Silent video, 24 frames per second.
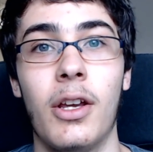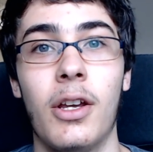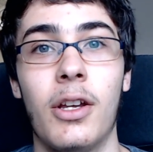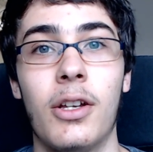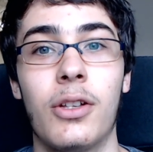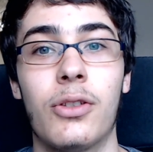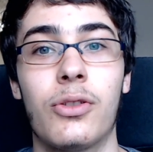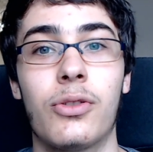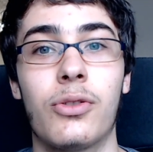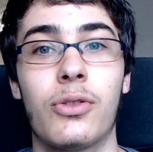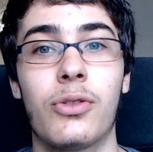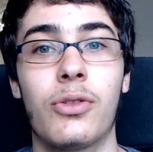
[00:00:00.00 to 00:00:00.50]

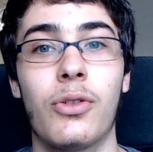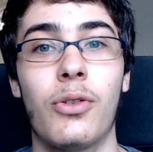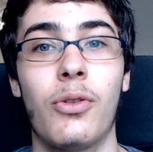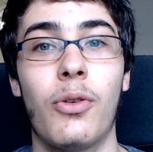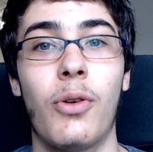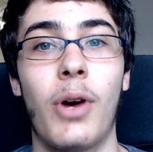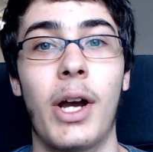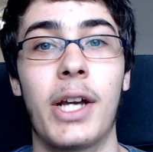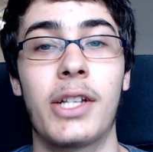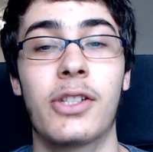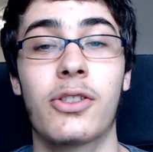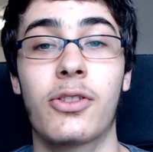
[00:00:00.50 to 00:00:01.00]
So
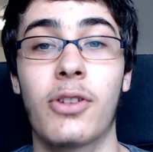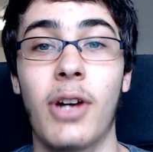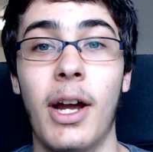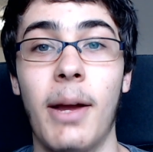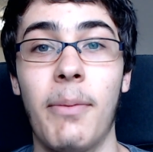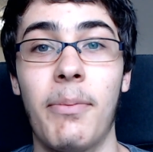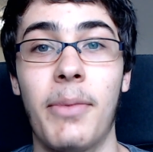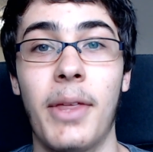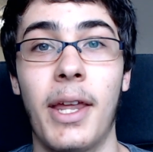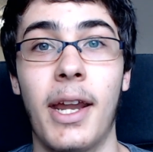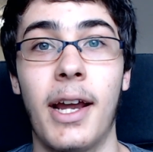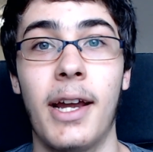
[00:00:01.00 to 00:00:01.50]
I
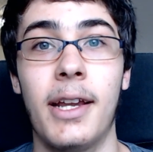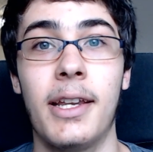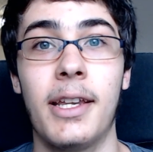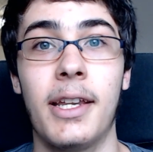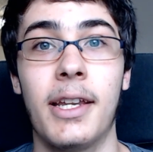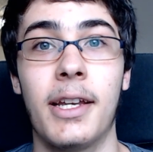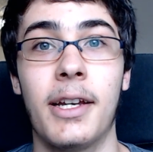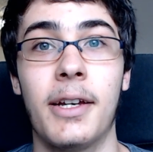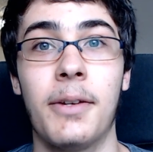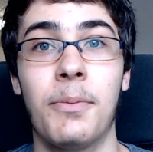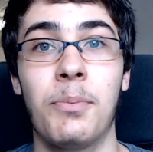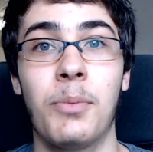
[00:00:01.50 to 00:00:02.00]
scrapped that
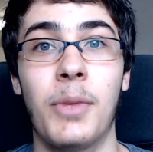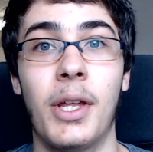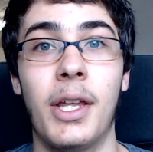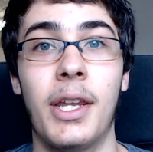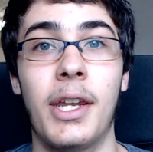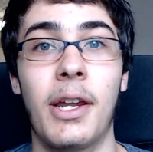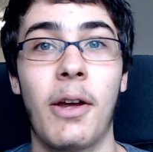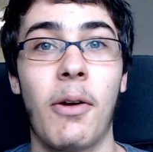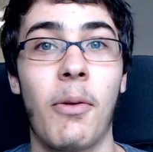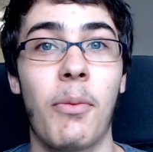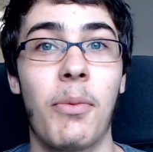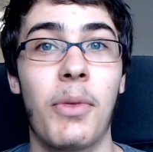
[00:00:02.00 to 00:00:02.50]
idea, and
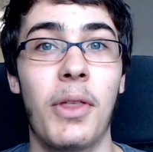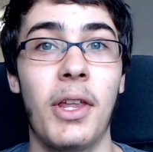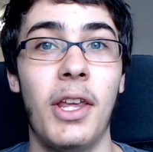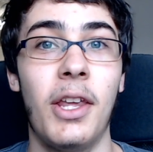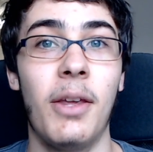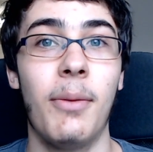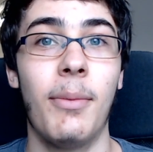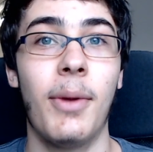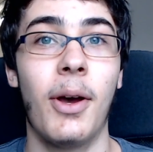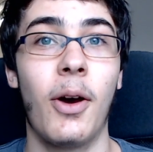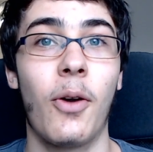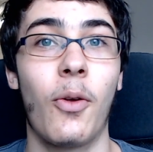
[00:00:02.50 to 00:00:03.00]
now I'm
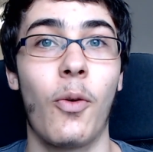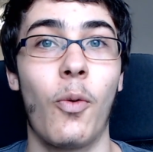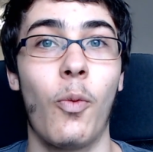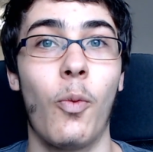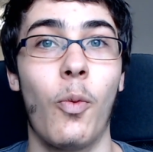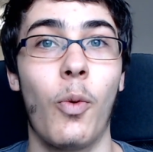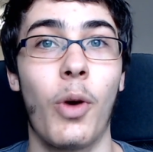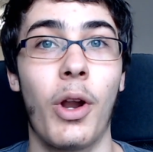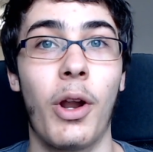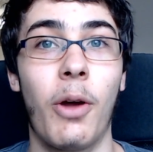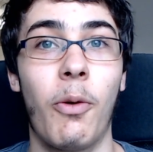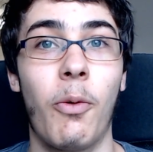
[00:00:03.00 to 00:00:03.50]
thinking about
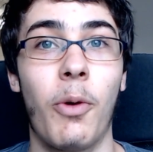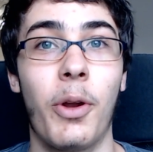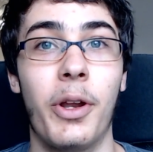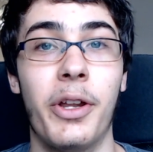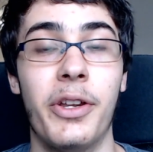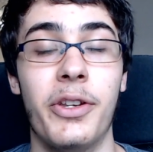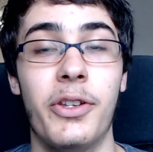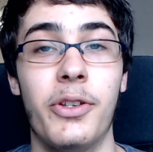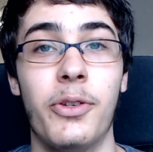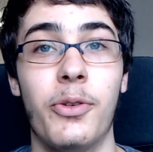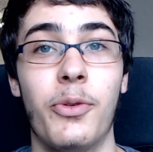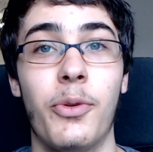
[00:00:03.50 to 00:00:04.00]
what I want to
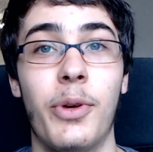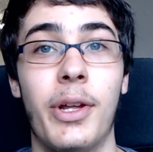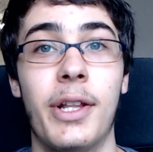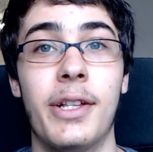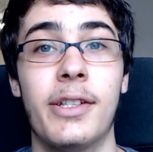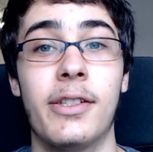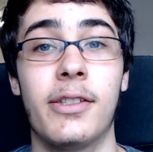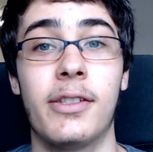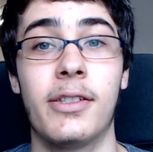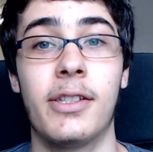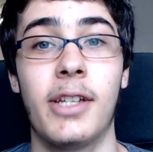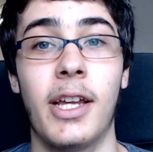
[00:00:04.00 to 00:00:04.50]
do
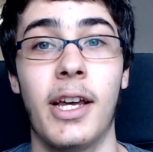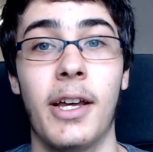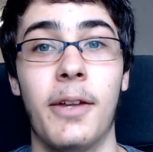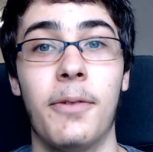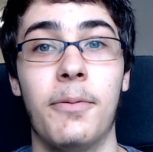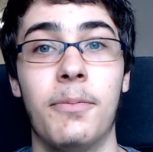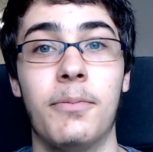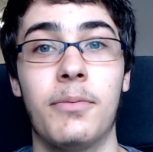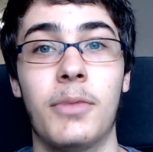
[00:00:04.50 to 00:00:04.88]
instead.